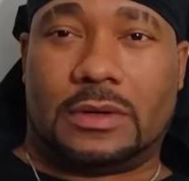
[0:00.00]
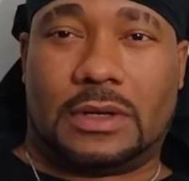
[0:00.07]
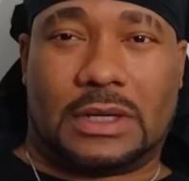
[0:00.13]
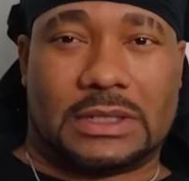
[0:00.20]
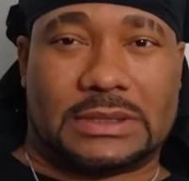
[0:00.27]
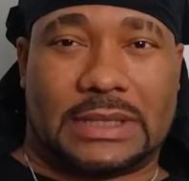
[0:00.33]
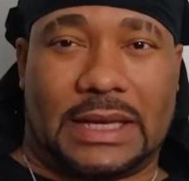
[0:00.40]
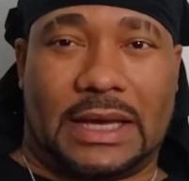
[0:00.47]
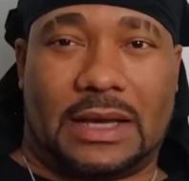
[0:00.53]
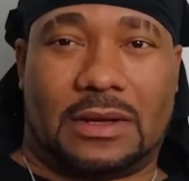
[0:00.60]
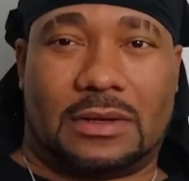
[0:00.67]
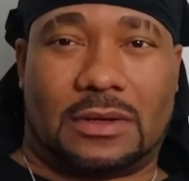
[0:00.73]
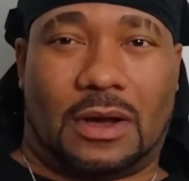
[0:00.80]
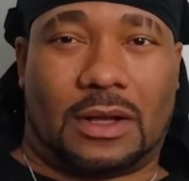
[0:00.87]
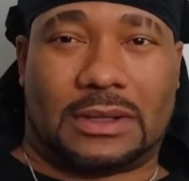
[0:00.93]

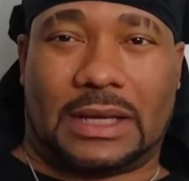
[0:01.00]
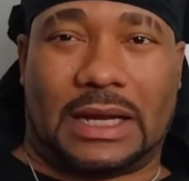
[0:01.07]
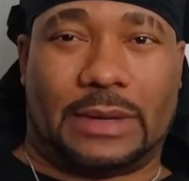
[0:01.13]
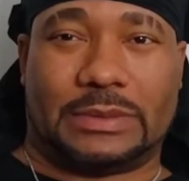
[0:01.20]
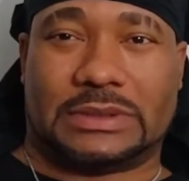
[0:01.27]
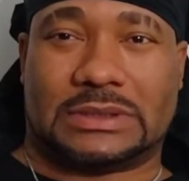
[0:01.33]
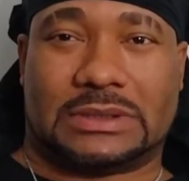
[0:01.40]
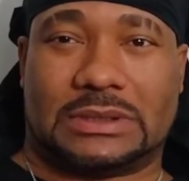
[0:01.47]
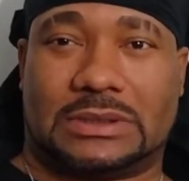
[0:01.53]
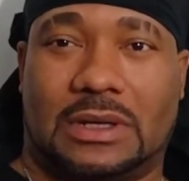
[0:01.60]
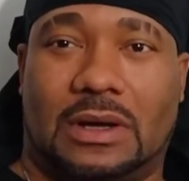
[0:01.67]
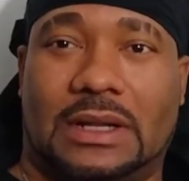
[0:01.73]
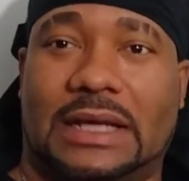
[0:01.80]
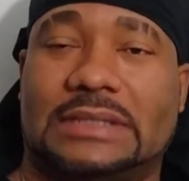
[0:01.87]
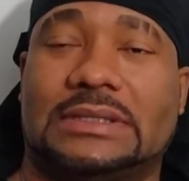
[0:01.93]
understand? Y'all thought it was just a
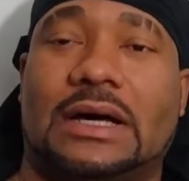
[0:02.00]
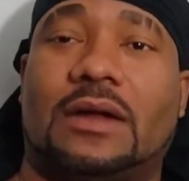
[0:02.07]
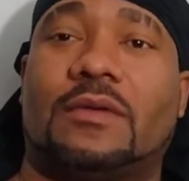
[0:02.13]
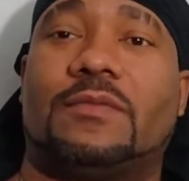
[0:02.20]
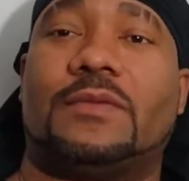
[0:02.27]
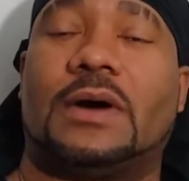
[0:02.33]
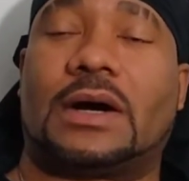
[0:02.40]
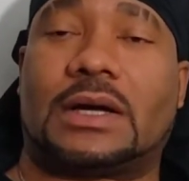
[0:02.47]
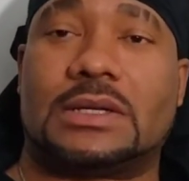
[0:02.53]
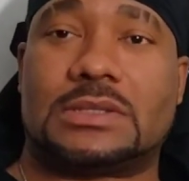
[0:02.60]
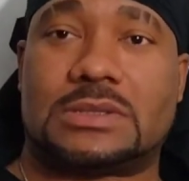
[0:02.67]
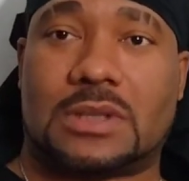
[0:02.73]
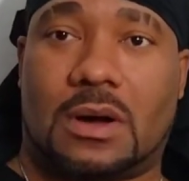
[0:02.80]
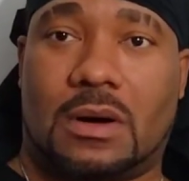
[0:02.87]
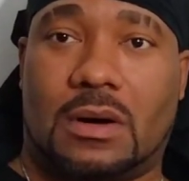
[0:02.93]
song. That's not a fucking
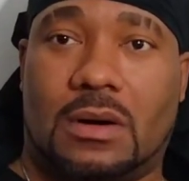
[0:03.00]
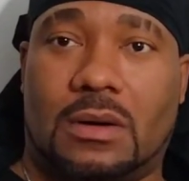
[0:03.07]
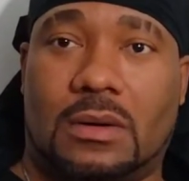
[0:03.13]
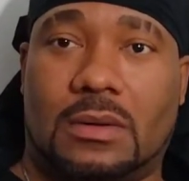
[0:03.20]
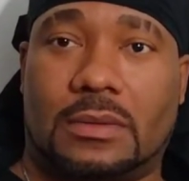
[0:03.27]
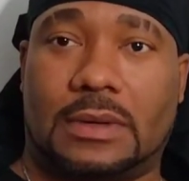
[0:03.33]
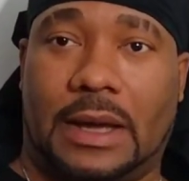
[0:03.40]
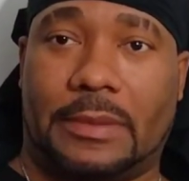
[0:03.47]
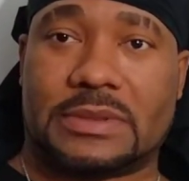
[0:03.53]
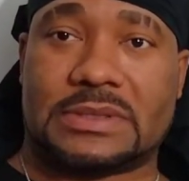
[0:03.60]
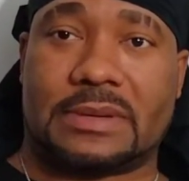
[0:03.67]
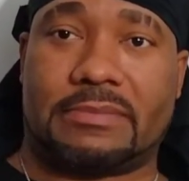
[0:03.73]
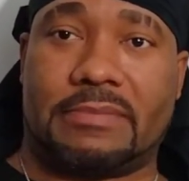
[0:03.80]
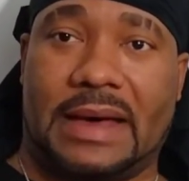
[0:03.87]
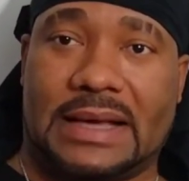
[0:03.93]
song. That was
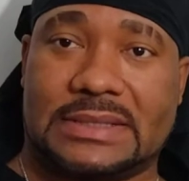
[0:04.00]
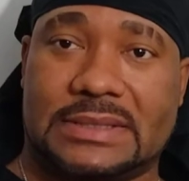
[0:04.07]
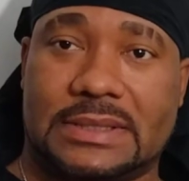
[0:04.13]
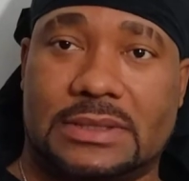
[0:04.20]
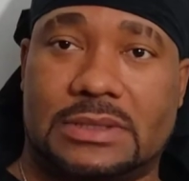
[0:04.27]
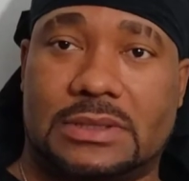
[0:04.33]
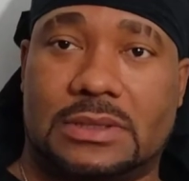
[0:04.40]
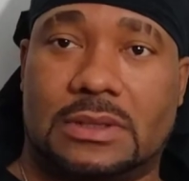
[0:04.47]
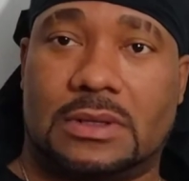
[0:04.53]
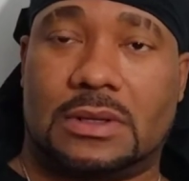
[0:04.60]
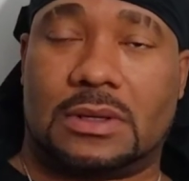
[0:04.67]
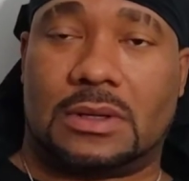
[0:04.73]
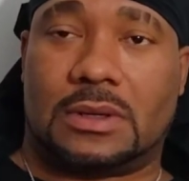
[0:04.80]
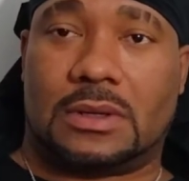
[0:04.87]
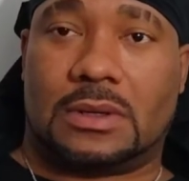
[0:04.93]
a message.
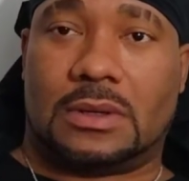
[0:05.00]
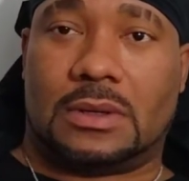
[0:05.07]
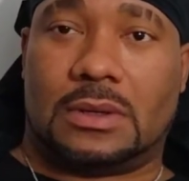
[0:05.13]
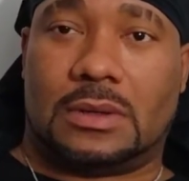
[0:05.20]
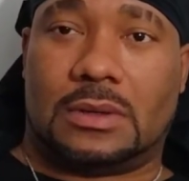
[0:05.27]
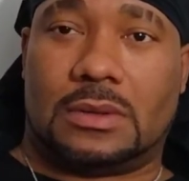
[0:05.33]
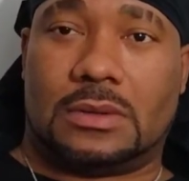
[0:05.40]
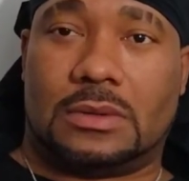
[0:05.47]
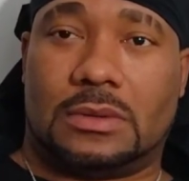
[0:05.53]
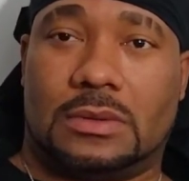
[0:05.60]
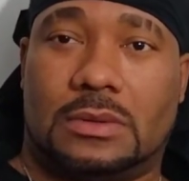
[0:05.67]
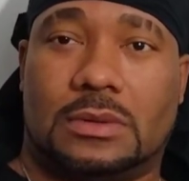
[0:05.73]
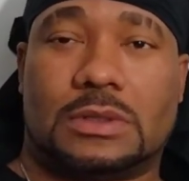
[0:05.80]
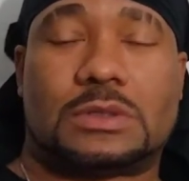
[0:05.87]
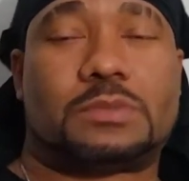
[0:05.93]

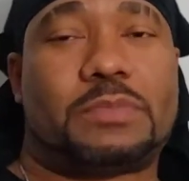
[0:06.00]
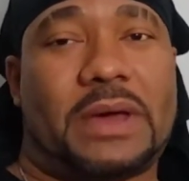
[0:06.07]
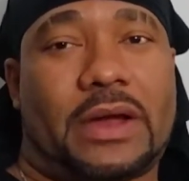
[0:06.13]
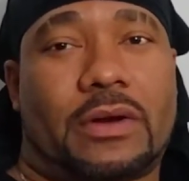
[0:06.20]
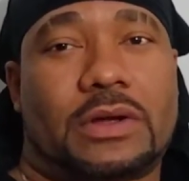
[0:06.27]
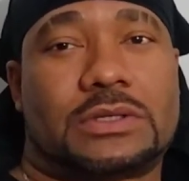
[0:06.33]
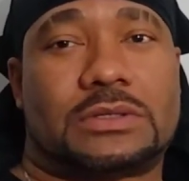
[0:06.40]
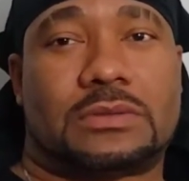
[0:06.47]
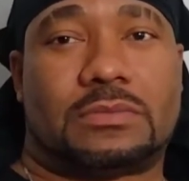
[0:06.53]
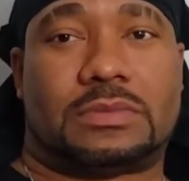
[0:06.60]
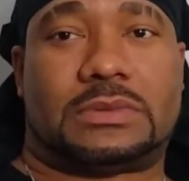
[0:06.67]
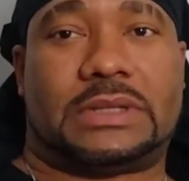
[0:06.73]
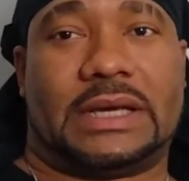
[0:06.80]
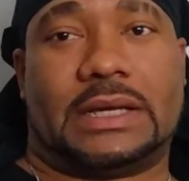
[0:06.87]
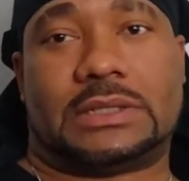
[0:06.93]
Spirits,
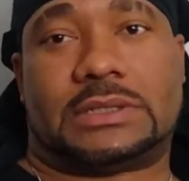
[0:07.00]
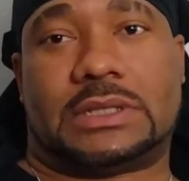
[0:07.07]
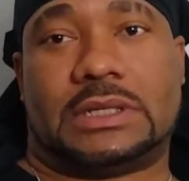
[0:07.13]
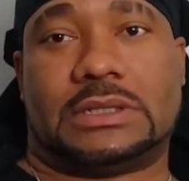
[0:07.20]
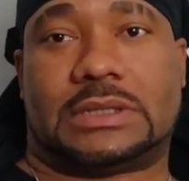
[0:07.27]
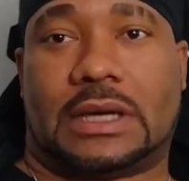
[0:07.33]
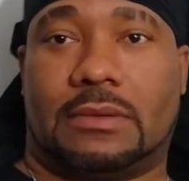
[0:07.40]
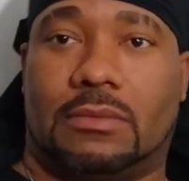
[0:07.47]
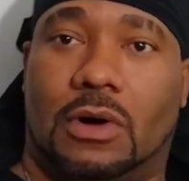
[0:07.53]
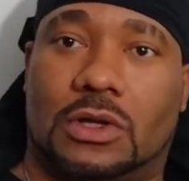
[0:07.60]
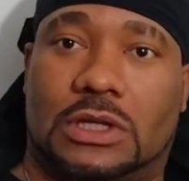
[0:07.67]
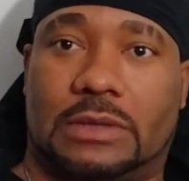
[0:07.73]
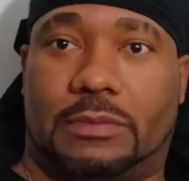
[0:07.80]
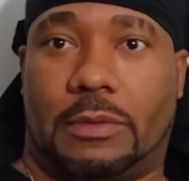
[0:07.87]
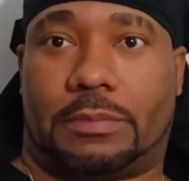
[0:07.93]
TNT say
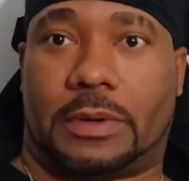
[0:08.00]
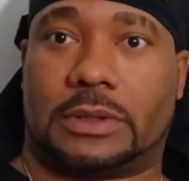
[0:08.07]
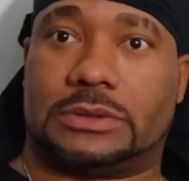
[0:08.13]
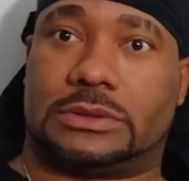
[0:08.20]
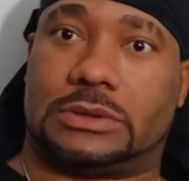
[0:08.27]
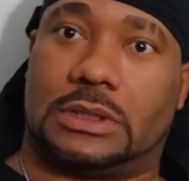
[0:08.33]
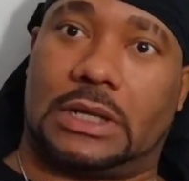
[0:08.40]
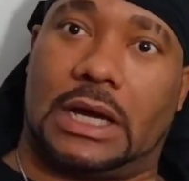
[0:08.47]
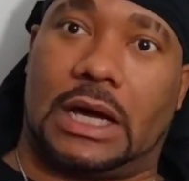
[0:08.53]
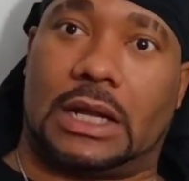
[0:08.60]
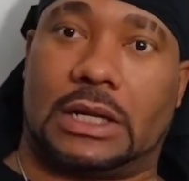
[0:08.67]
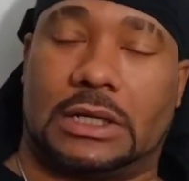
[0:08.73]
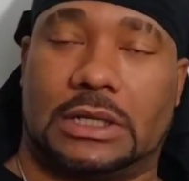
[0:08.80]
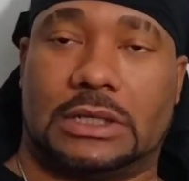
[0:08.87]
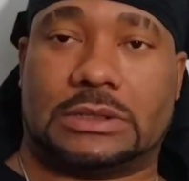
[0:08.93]
multiple
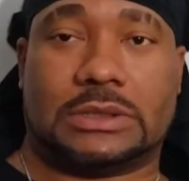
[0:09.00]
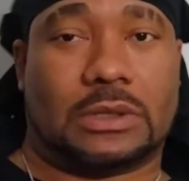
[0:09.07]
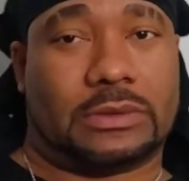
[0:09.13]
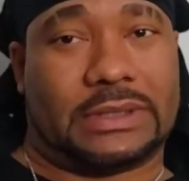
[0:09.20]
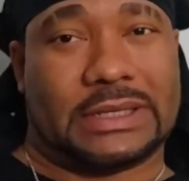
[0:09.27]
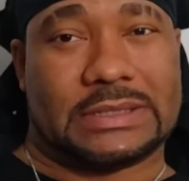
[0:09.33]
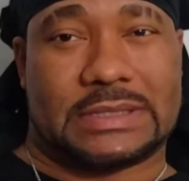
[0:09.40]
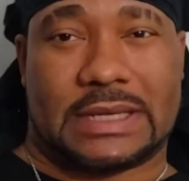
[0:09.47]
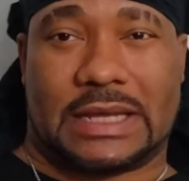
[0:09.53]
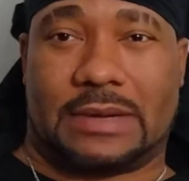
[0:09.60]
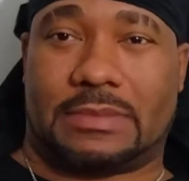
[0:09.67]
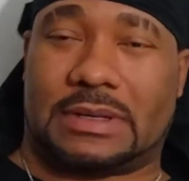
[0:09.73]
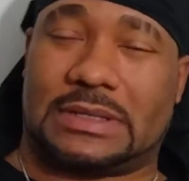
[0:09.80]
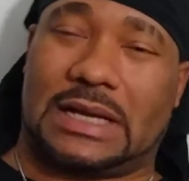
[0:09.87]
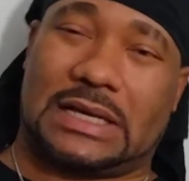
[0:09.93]
personalities. You know this to
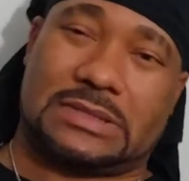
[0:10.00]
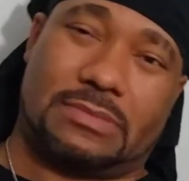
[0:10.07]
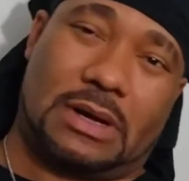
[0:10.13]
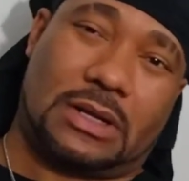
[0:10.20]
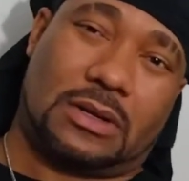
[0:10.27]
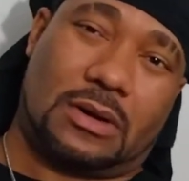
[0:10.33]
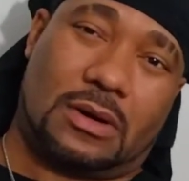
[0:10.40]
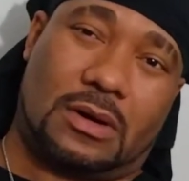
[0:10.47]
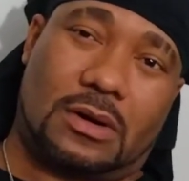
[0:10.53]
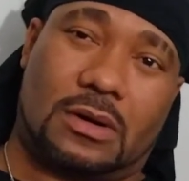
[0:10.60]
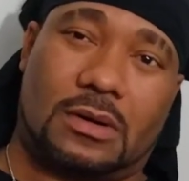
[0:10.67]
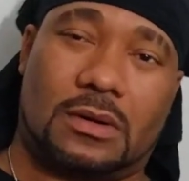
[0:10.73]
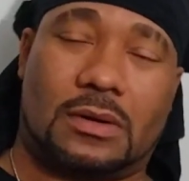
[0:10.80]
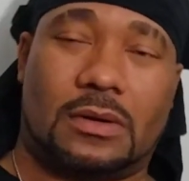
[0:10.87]
him because that's my dog.